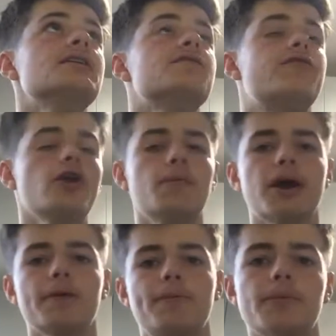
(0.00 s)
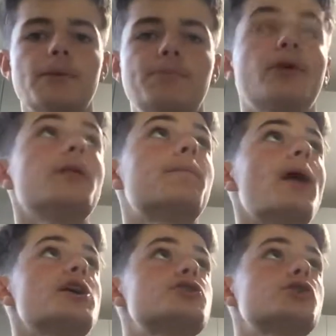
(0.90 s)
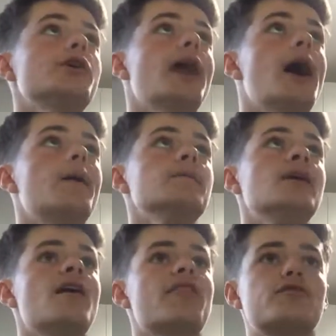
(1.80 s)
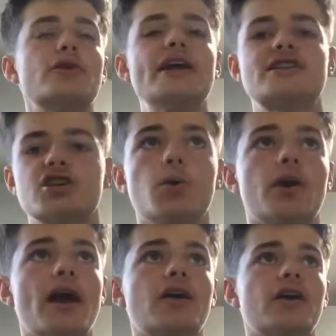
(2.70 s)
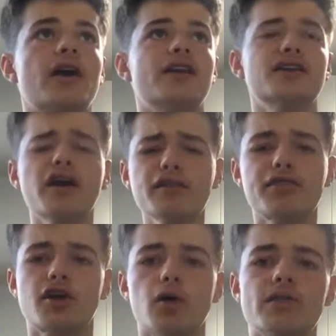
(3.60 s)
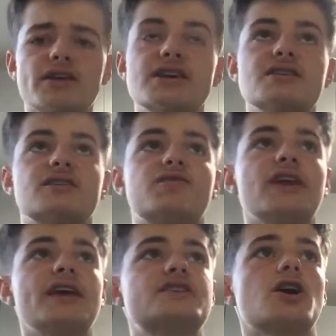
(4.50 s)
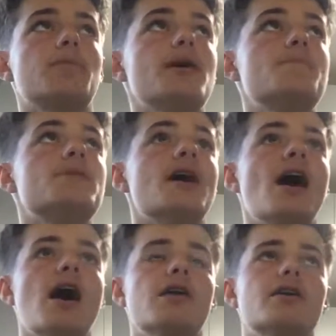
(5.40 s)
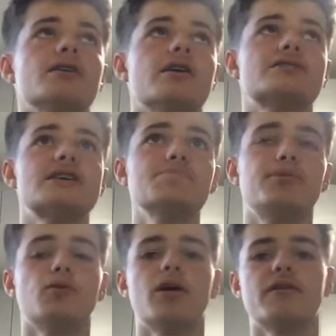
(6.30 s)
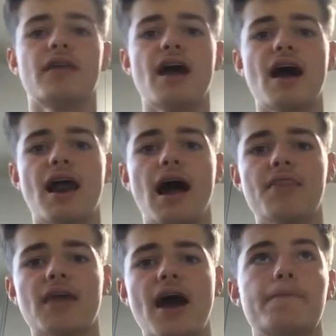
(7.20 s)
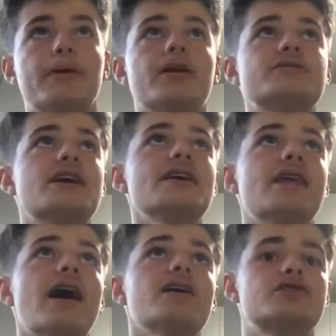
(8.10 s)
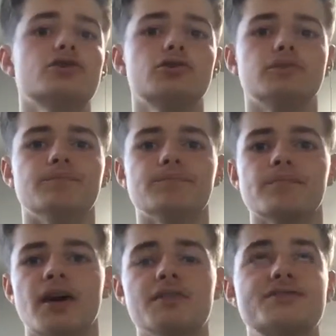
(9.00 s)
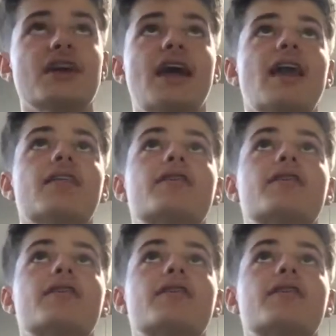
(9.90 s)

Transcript: Fulham are going to be putting the pressure on now. 3-2 on aggregate. 9th goal this season for Lee Tomlin. And a simple one at that, but I'll take that at all. I'll take